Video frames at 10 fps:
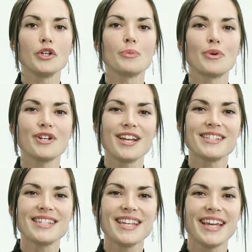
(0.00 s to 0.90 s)

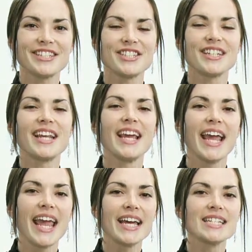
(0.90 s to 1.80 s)
pronunciation
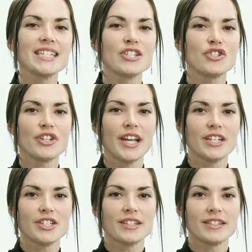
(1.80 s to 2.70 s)
and
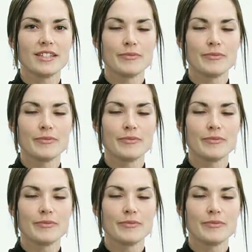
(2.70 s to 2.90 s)
intonation.